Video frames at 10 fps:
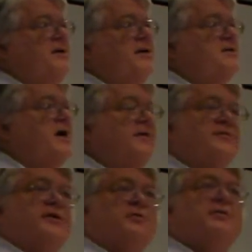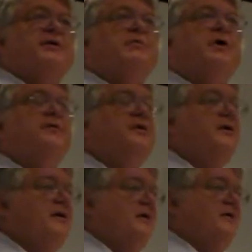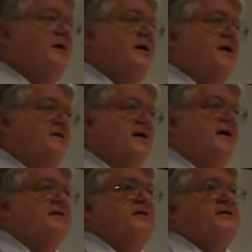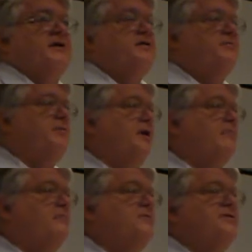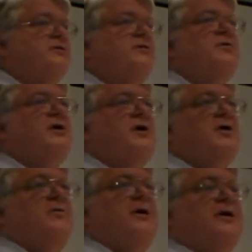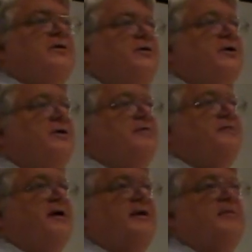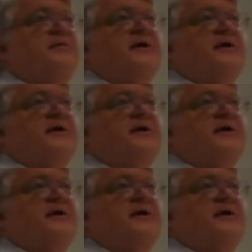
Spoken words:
is not the only one that has had these kinds of problems, so we included in the filing with the